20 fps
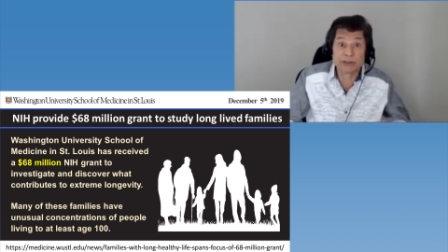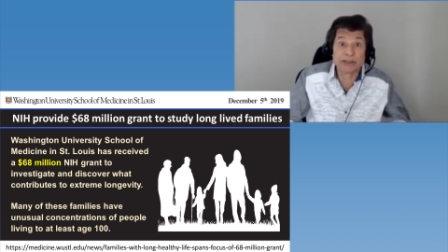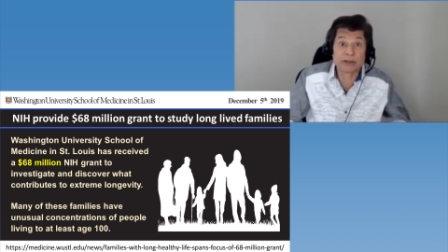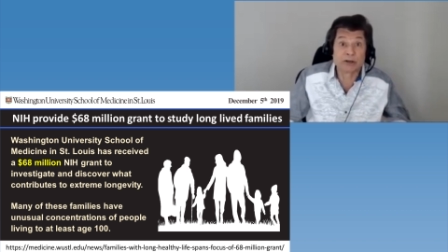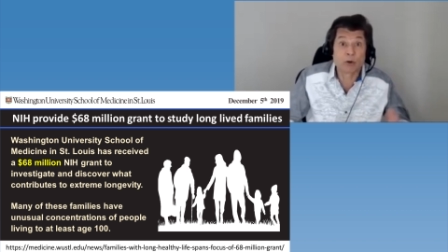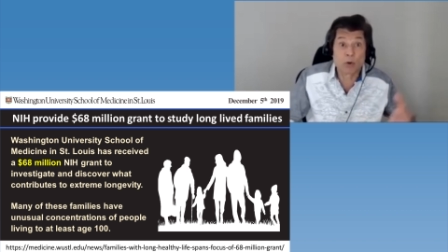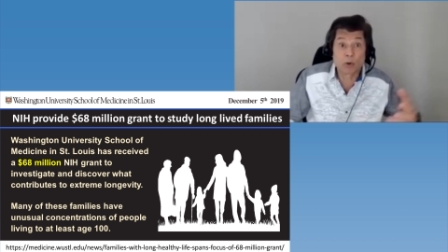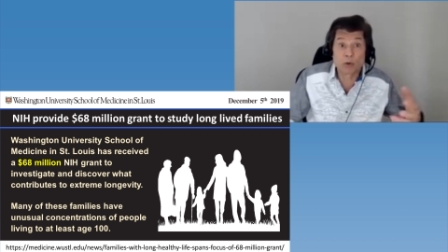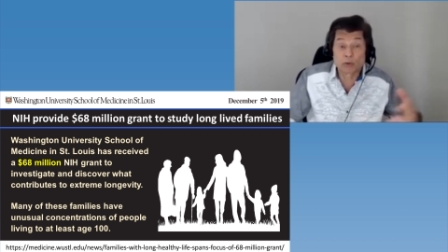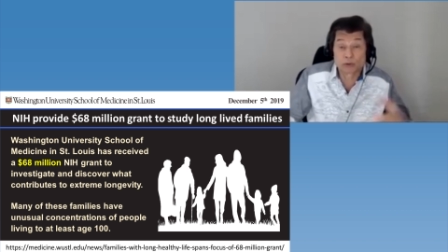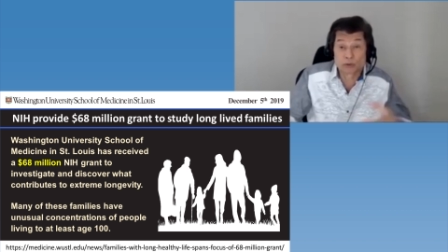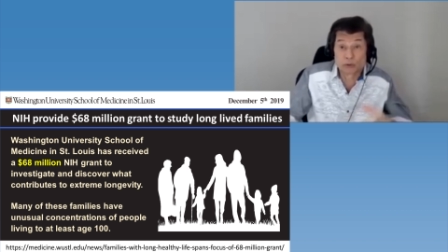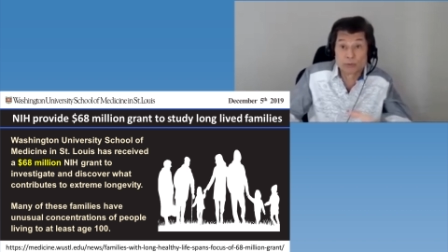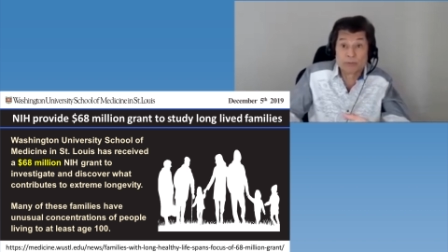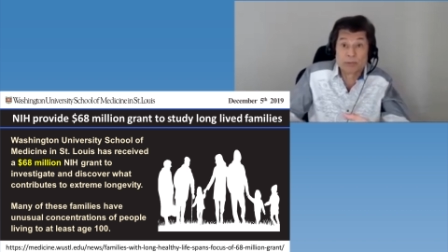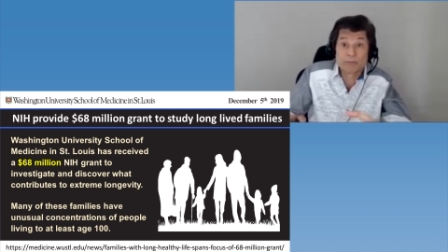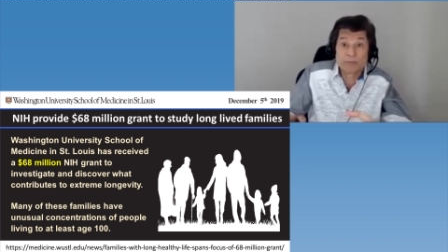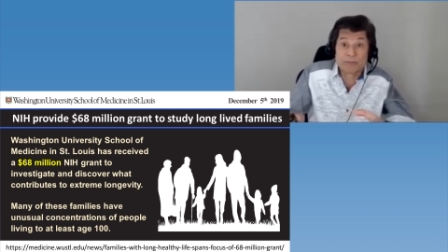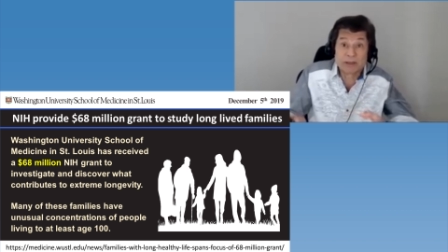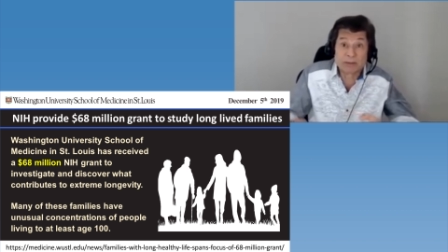and their whole
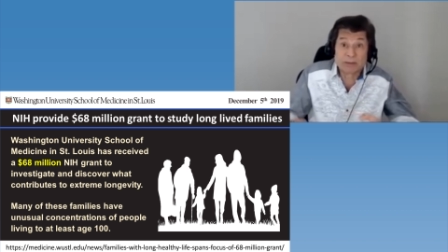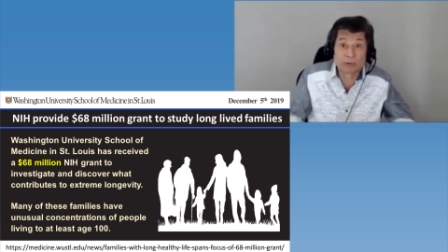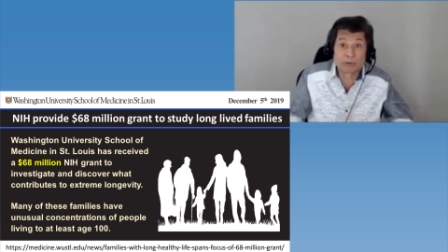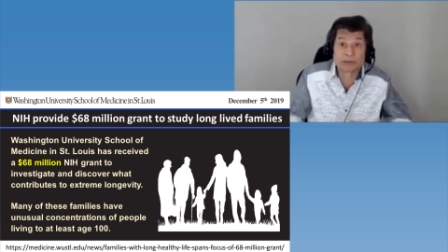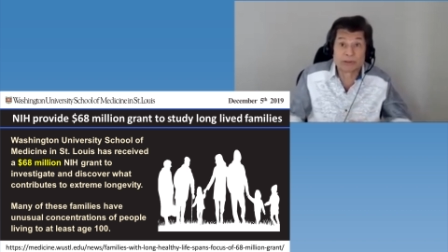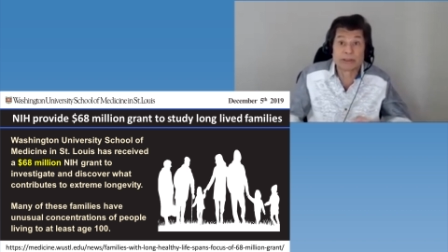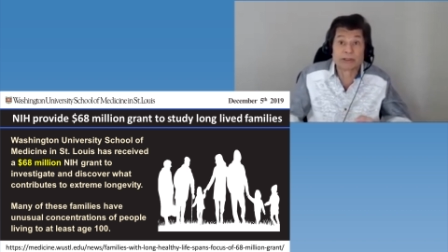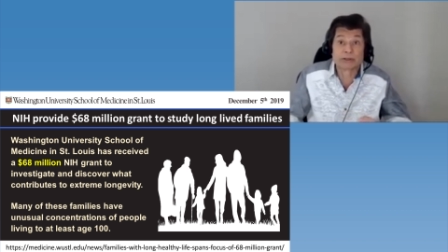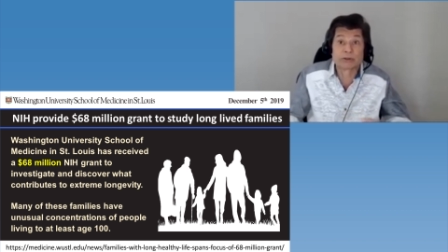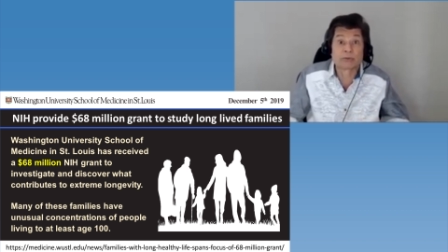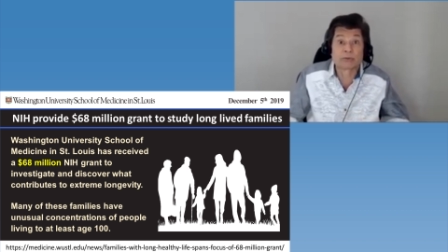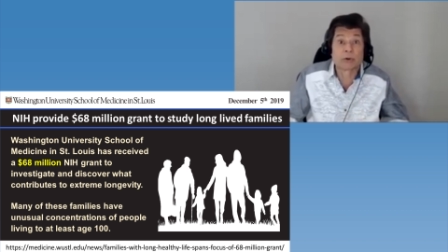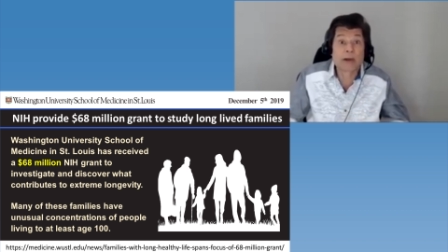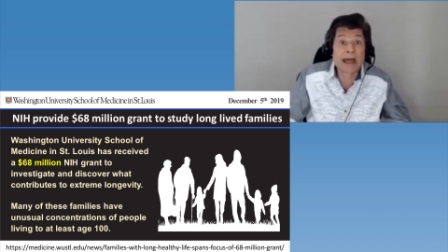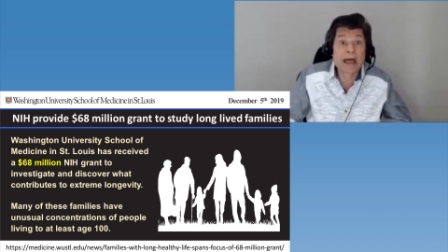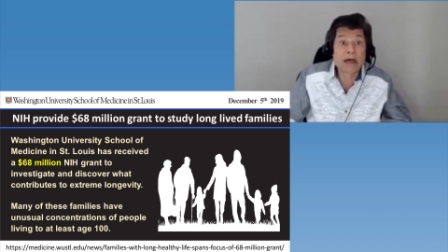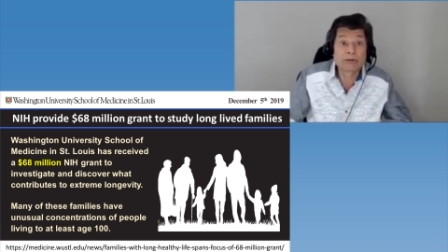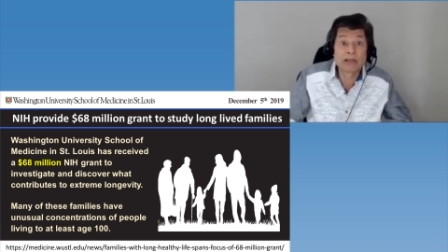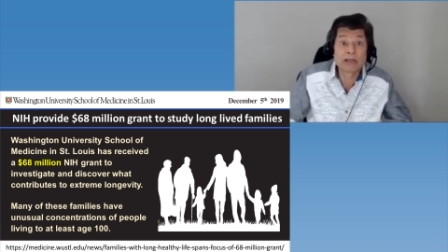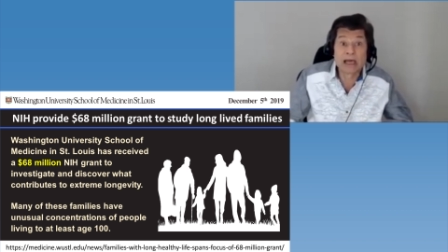group of people that they're
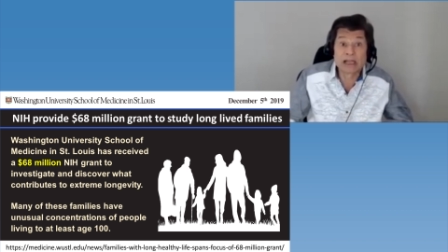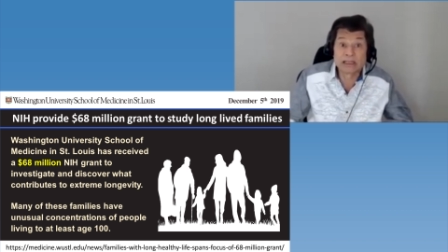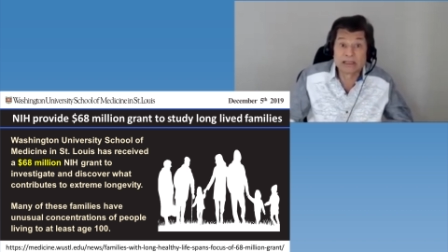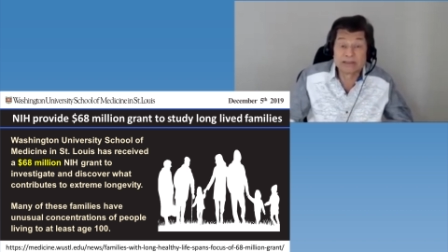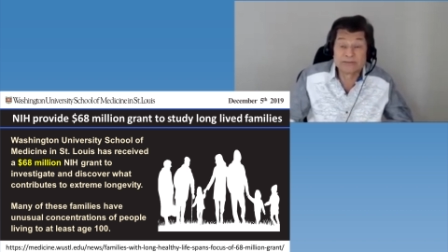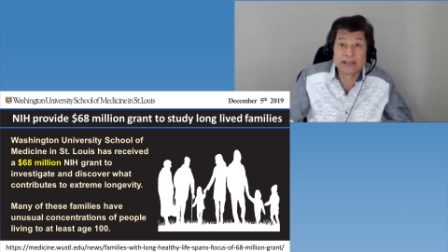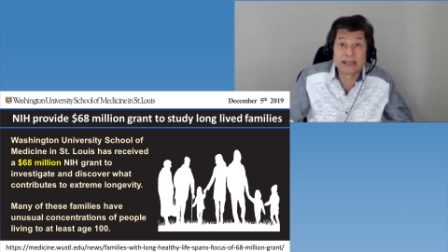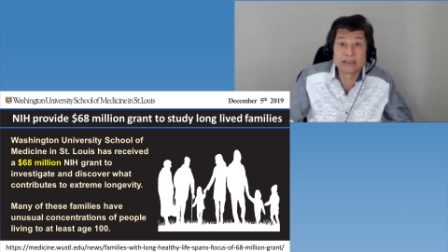around lived to